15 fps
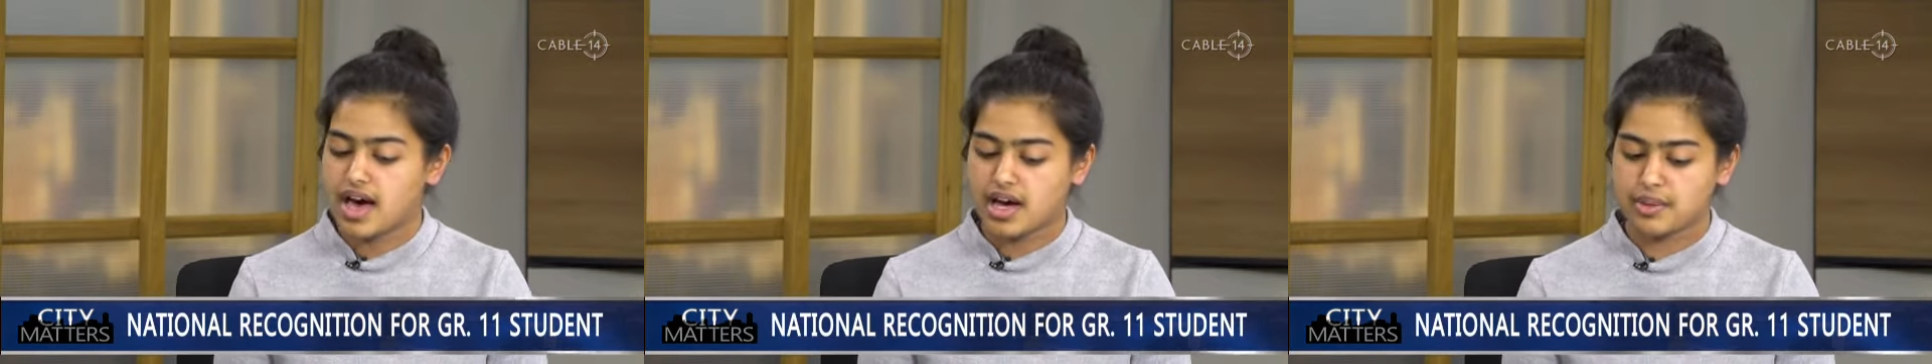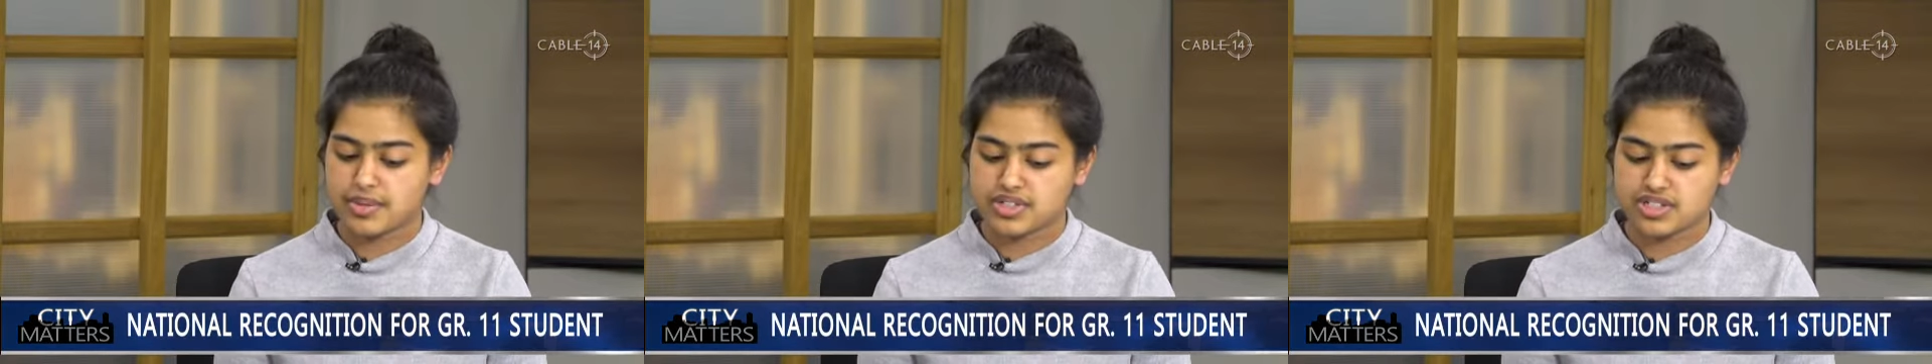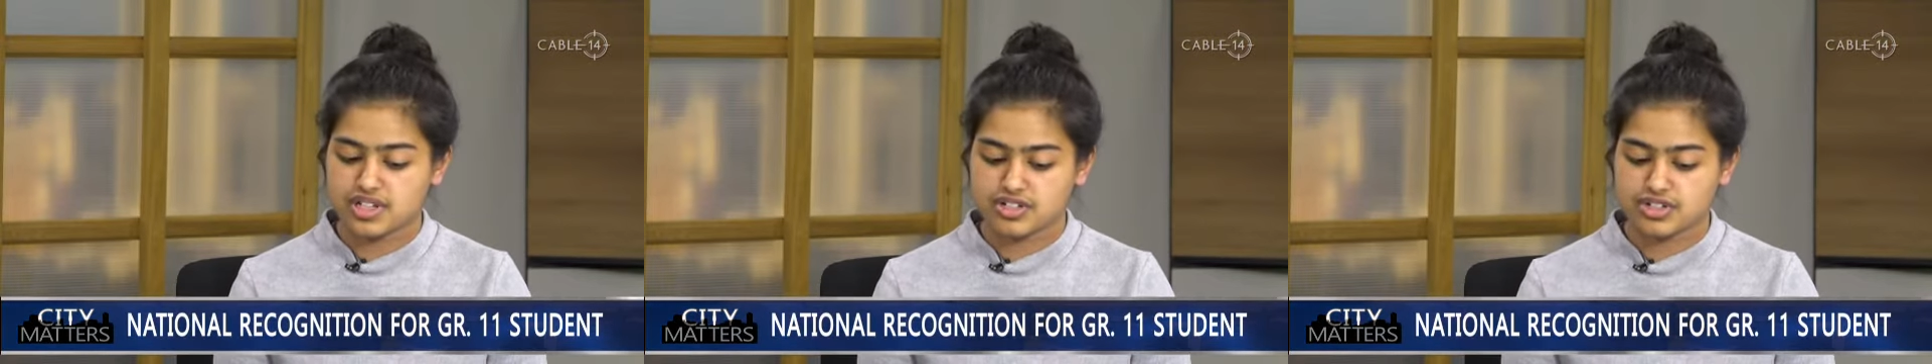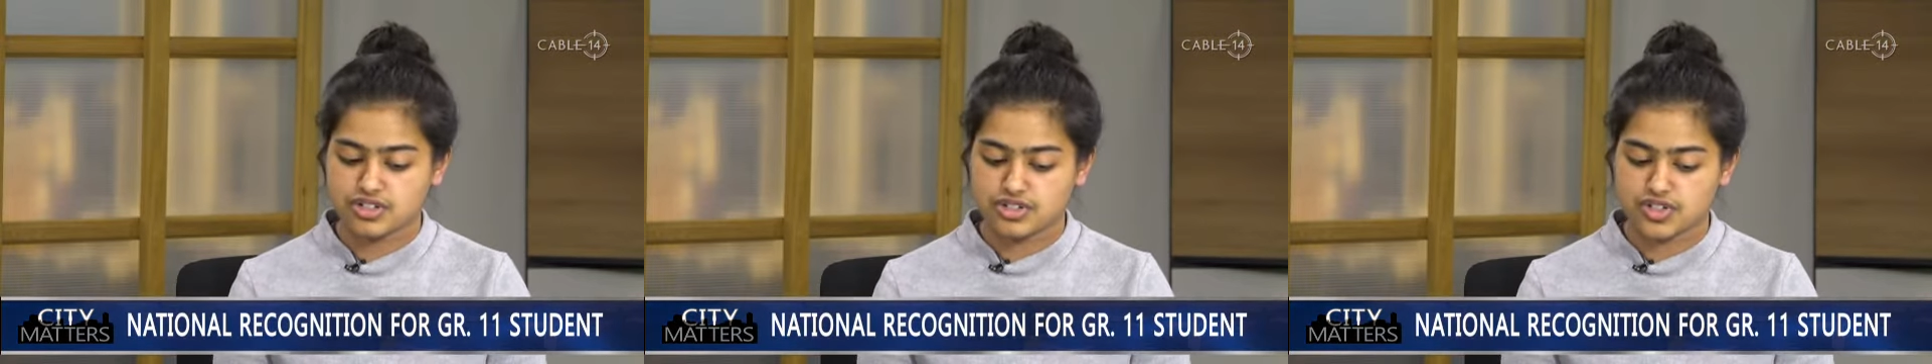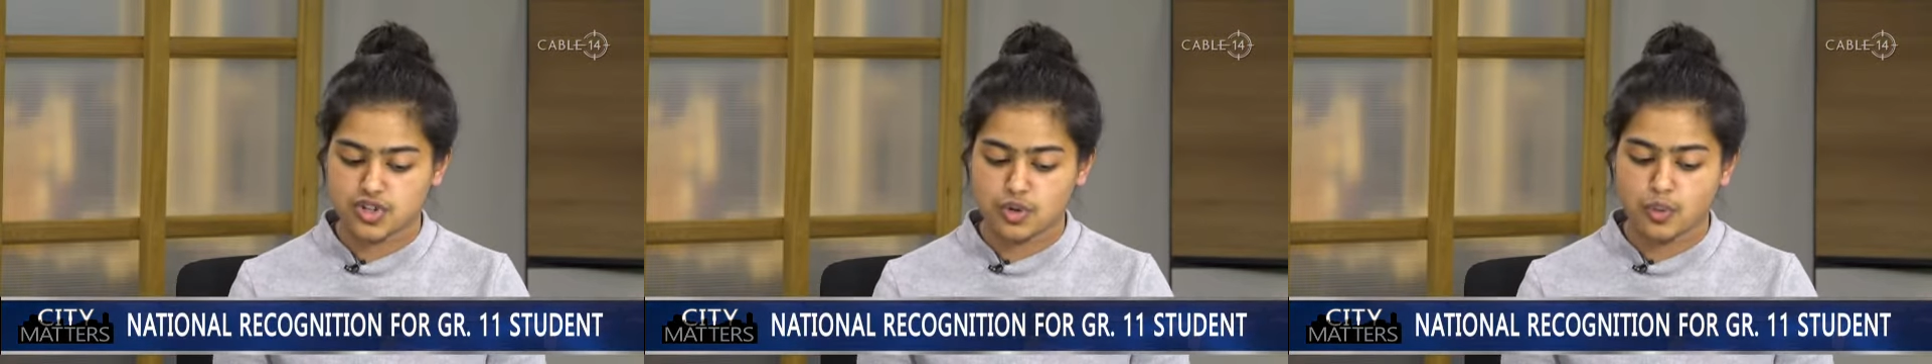
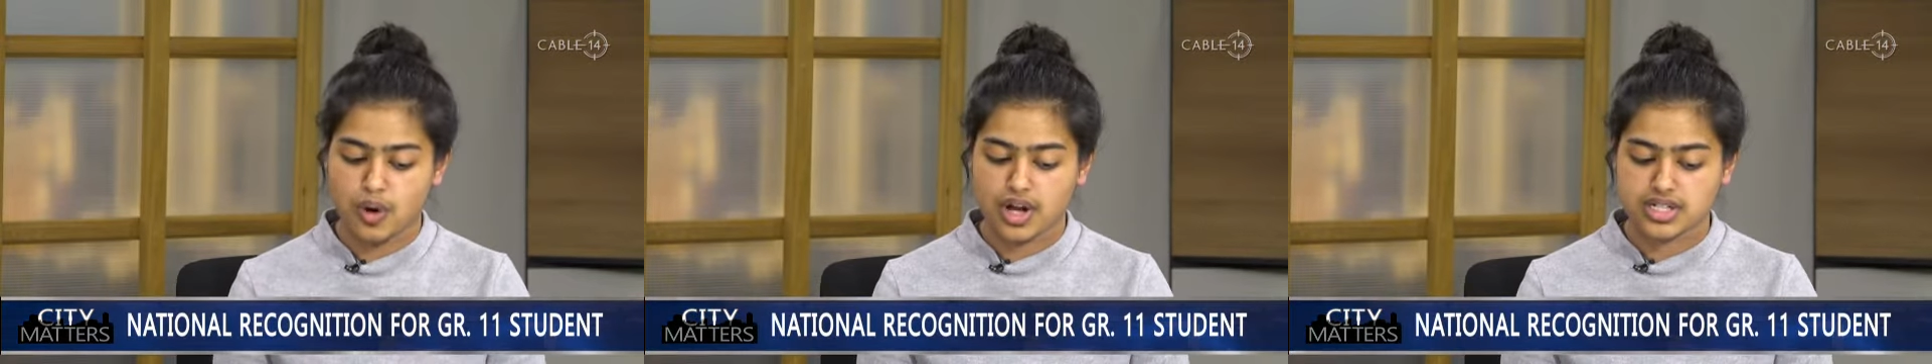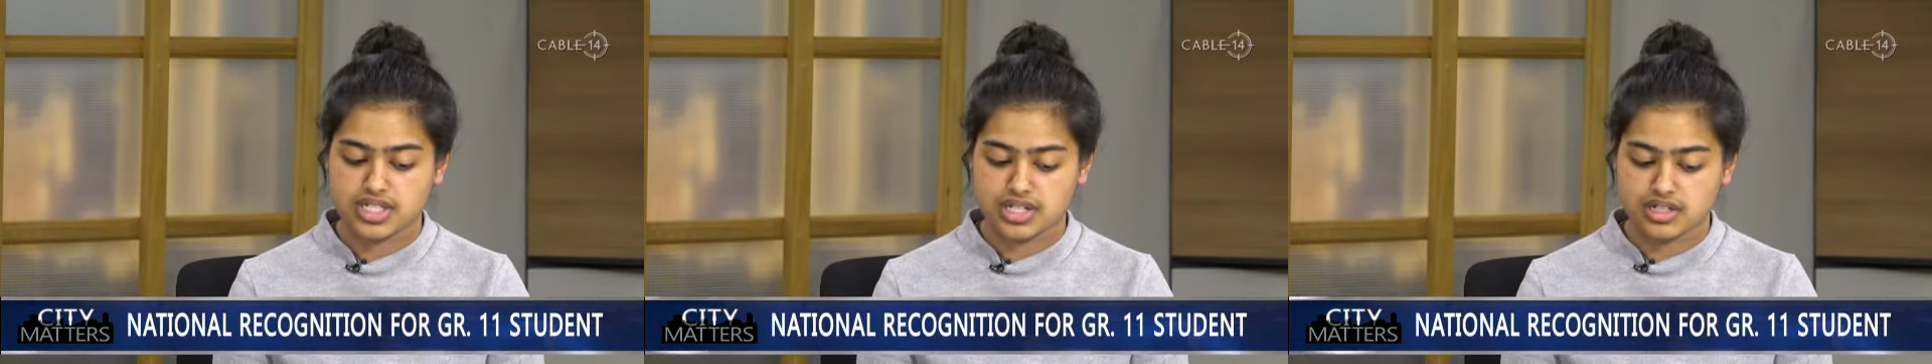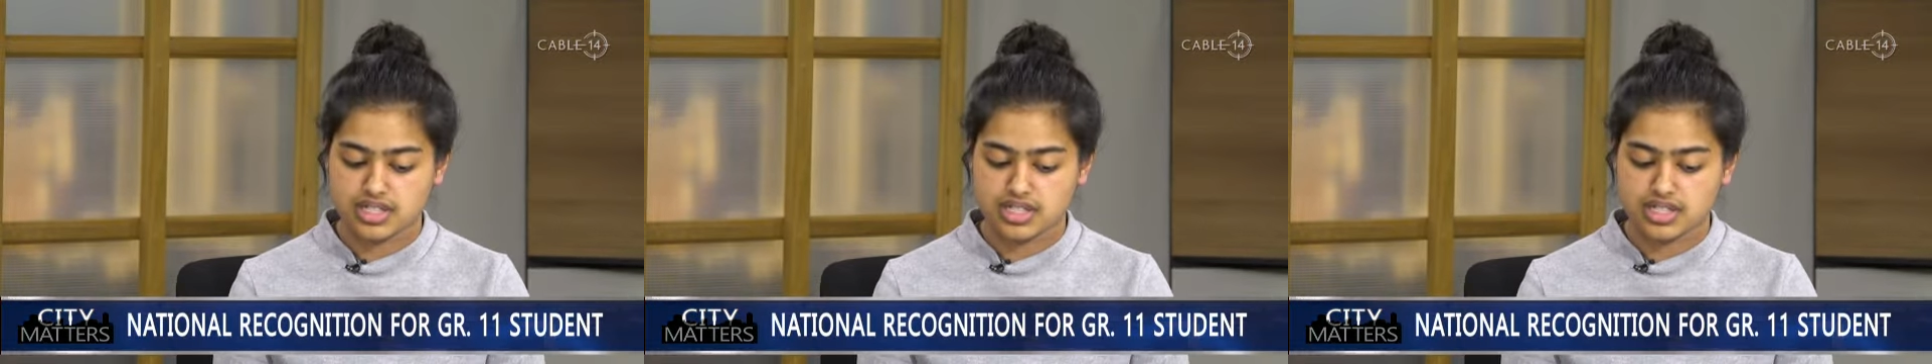Essentially, so wanting